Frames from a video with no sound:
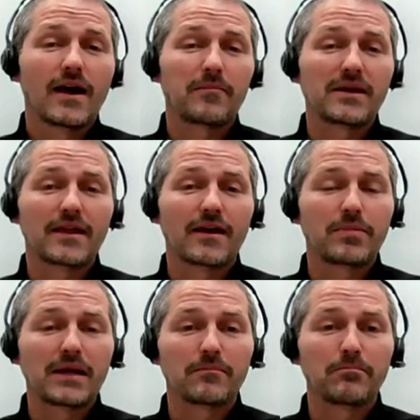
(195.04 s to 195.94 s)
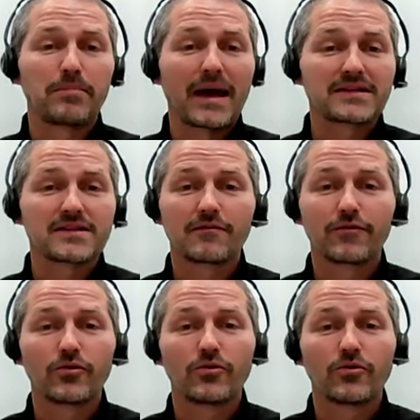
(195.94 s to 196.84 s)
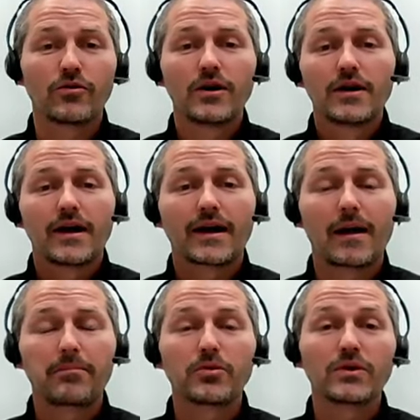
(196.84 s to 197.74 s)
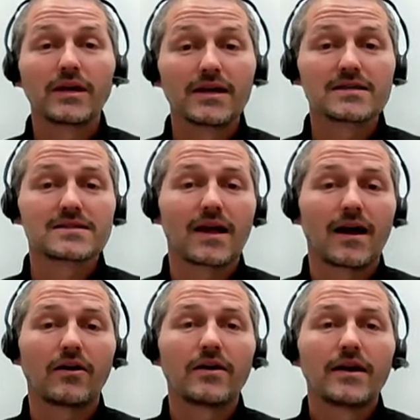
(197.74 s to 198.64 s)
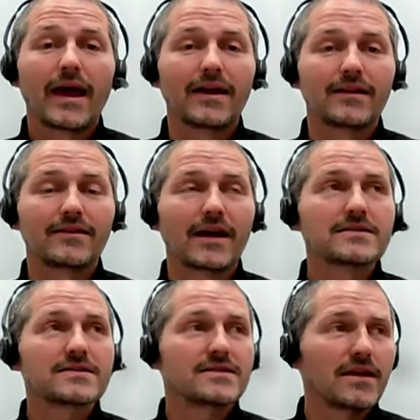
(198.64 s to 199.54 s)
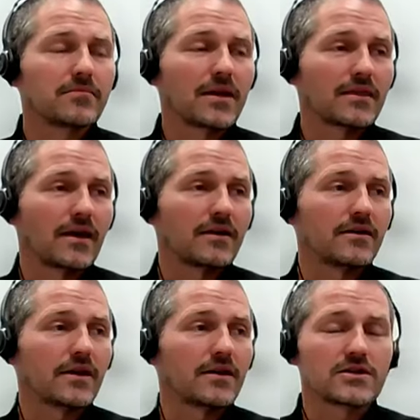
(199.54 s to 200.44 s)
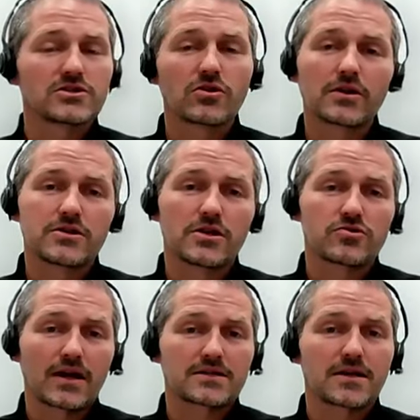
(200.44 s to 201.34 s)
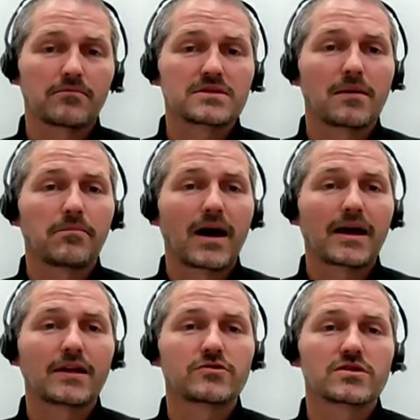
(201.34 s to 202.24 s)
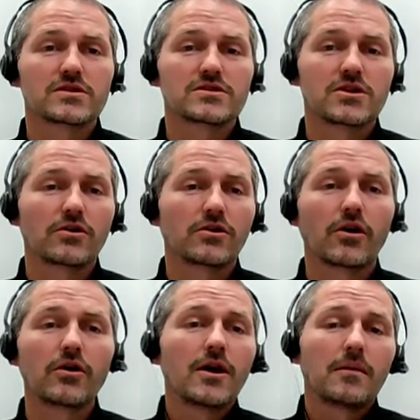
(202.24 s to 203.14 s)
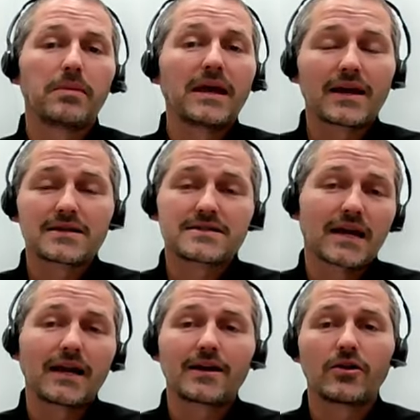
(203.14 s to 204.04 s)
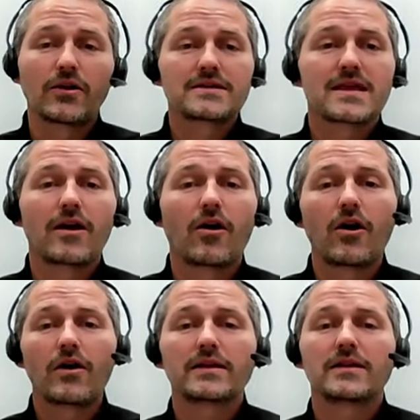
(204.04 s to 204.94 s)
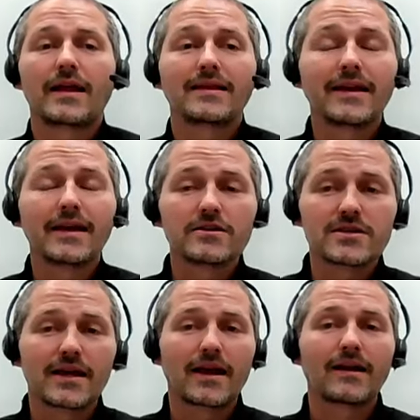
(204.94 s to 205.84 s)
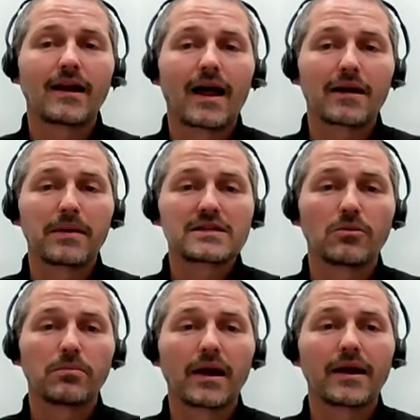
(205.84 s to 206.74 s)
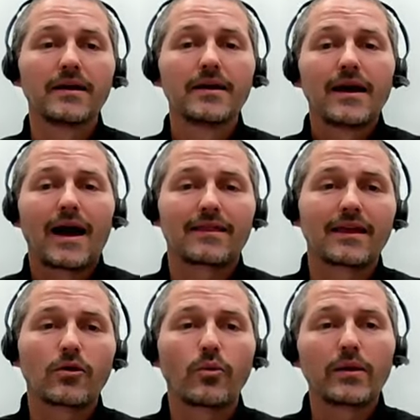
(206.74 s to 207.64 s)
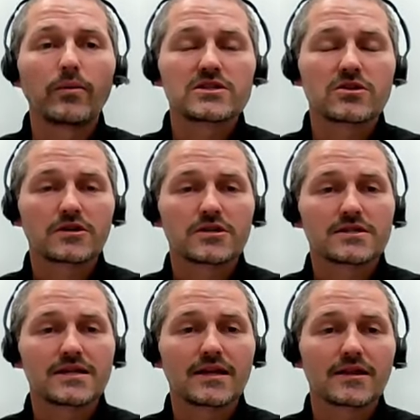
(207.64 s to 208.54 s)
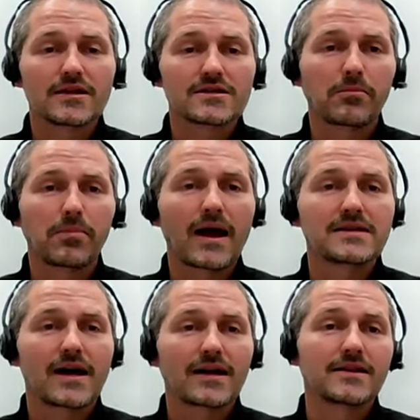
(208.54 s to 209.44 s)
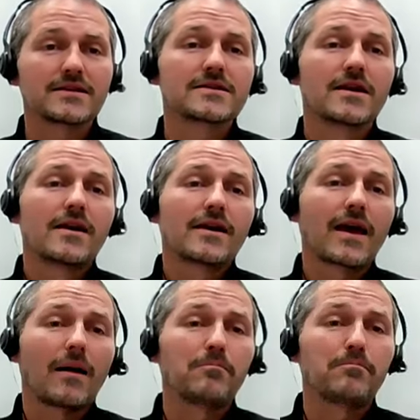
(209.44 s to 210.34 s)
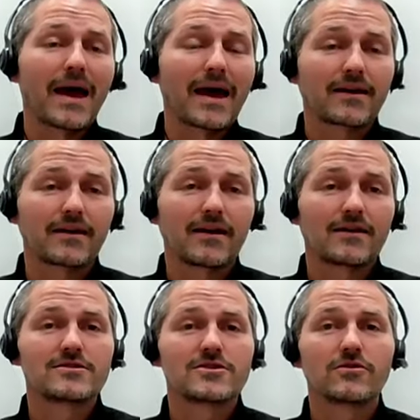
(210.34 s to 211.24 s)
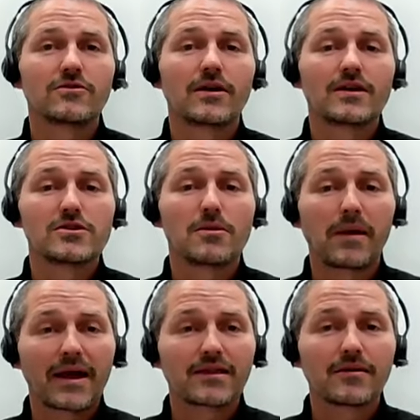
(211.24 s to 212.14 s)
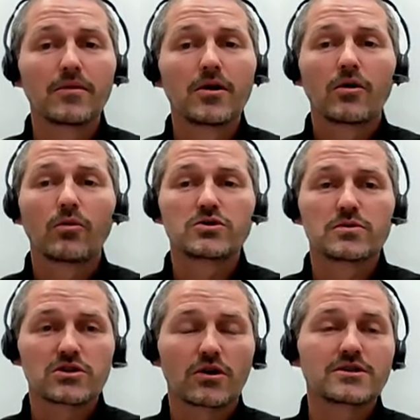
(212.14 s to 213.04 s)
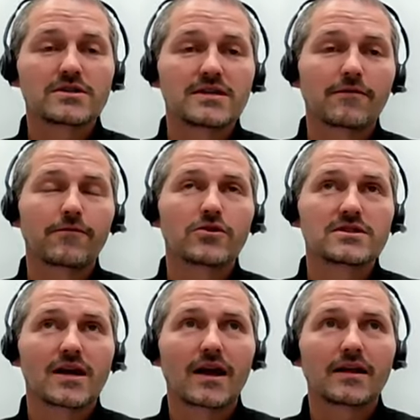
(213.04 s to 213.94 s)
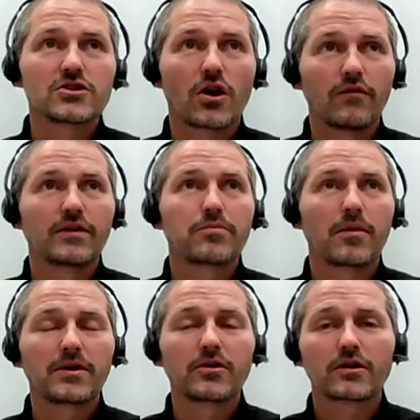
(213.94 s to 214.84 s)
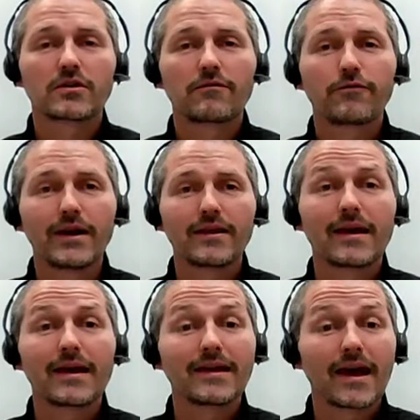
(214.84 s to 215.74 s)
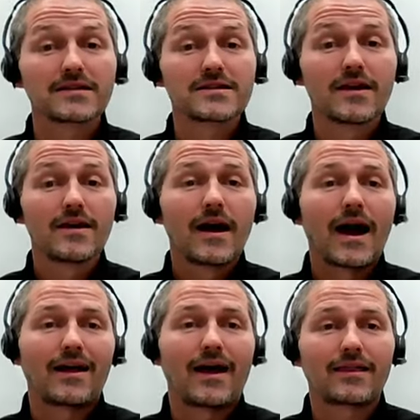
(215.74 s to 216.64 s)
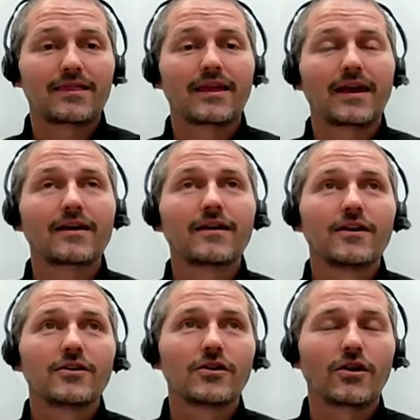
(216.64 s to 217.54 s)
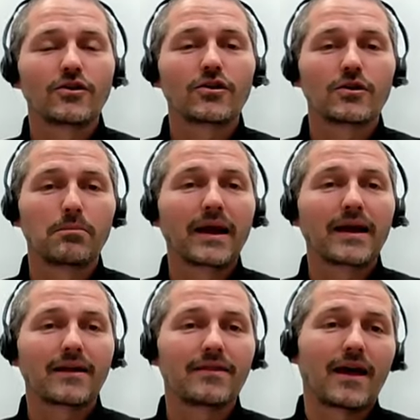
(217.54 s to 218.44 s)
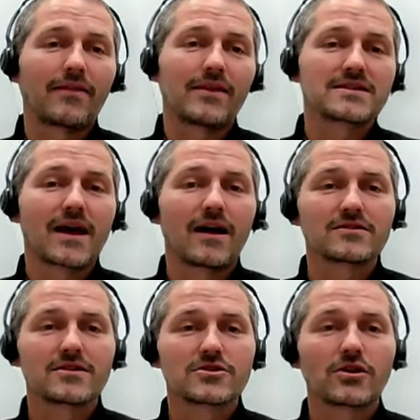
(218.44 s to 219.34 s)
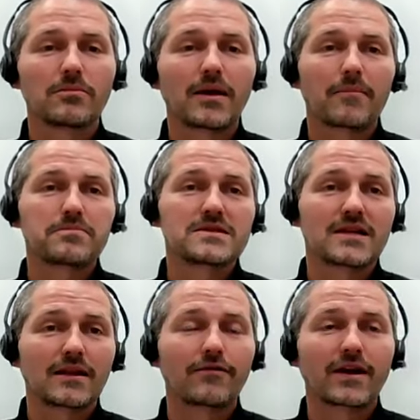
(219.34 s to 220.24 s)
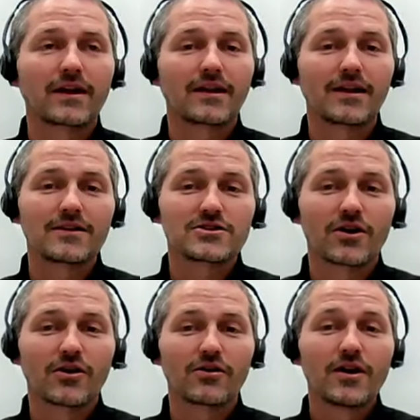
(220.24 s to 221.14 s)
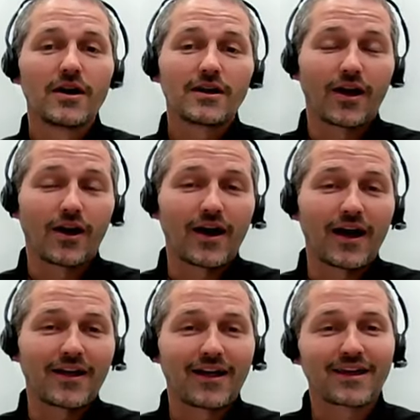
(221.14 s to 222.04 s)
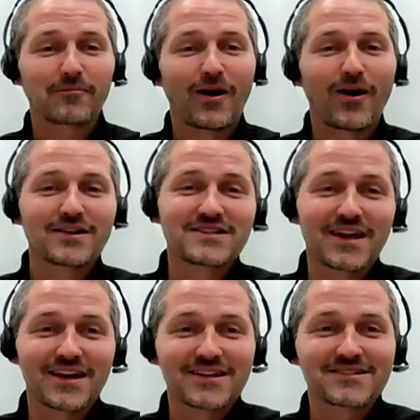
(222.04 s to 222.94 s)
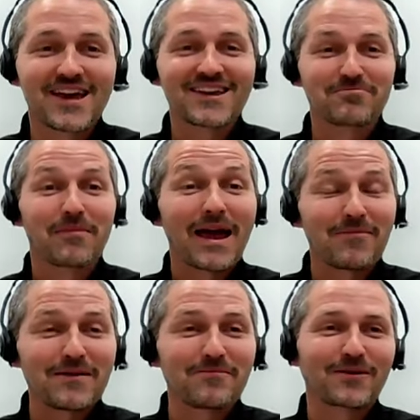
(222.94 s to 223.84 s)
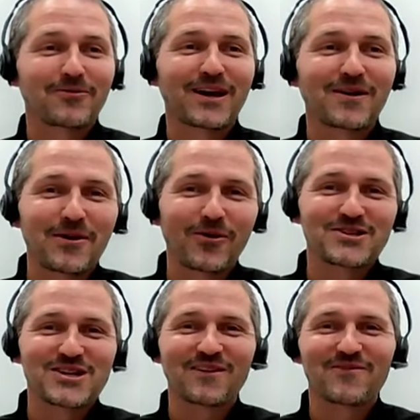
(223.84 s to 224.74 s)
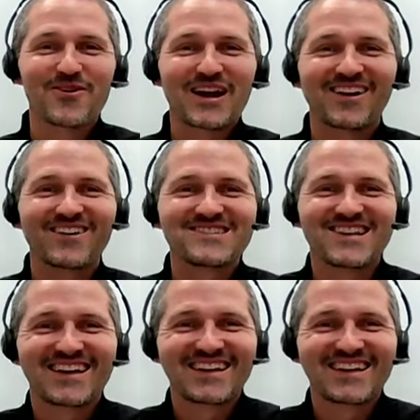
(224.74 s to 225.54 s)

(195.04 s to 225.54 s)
I mean, they've been battered for a couple years now. And it does seem that they're starting to attract some buying interest. So, you know, being as cyclical as they are and geared to that underlying metal play, I think when we start to see the supply tightness come back into platinum, which we're starting to see the first signs of it, probably not fully there yet, I think, you know, you could blink and these counters could be up significantly. So, yeah, I think my answer is maybe, but we're going to be watching it very closely.